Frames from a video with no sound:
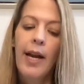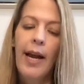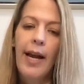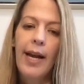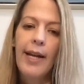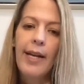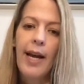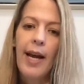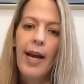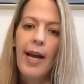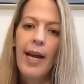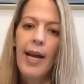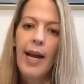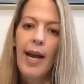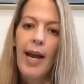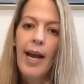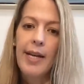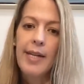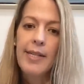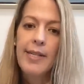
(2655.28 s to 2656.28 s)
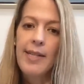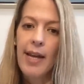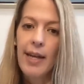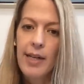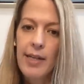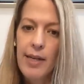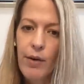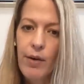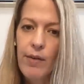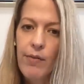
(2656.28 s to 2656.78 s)
And I had a
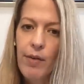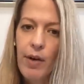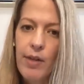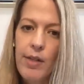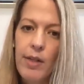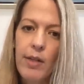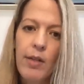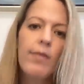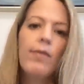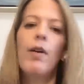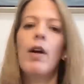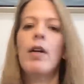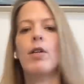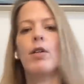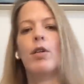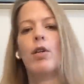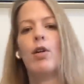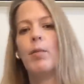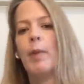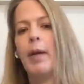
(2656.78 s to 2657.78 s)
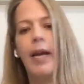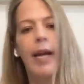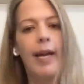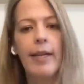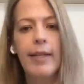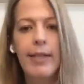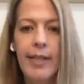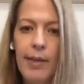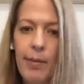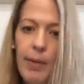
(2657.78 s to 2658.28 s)
secondary frontal lobe and
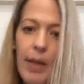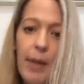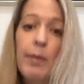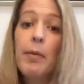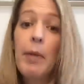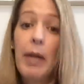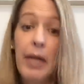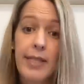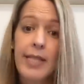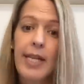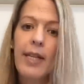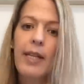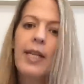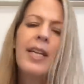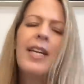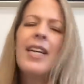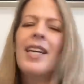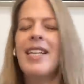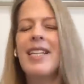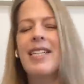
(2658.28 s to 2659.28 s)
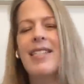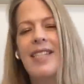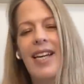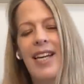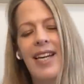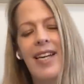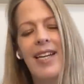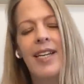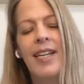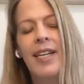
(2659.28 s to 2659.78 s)
I did blah, blah, blah. And he's
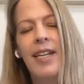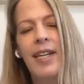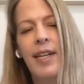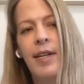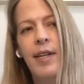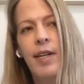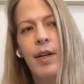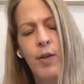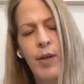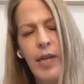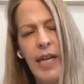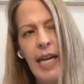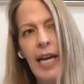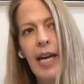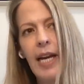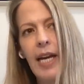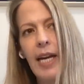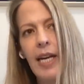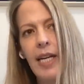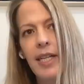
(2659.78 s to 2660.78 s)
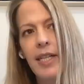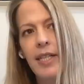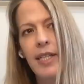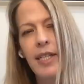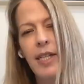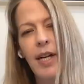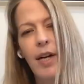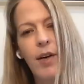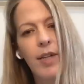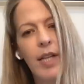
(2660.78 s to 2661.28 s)
like, okay,
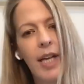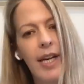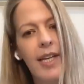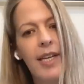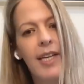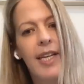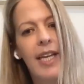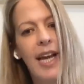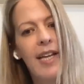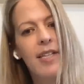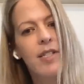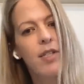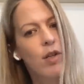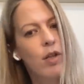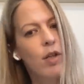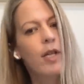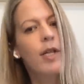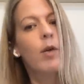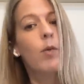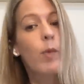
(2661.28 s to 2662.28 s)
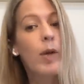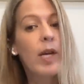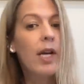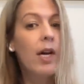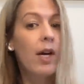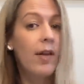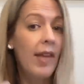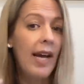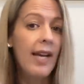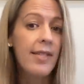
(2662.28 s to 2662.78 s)
you know, like, yes, you're looking
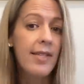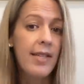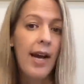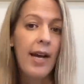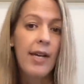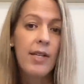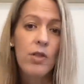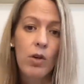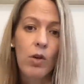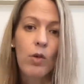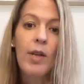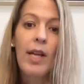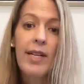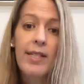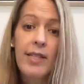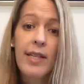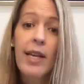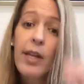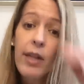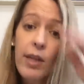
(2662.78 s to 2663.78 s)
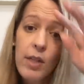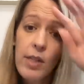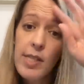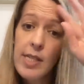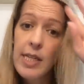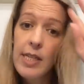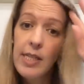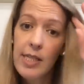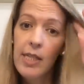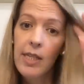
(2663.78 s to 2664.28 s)
weak on that side. So let's get your
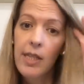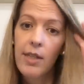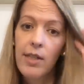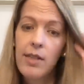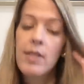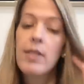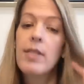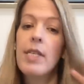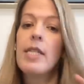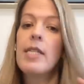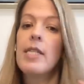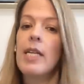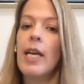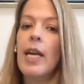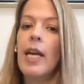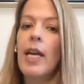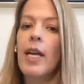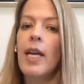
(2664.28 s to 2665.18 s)
CT.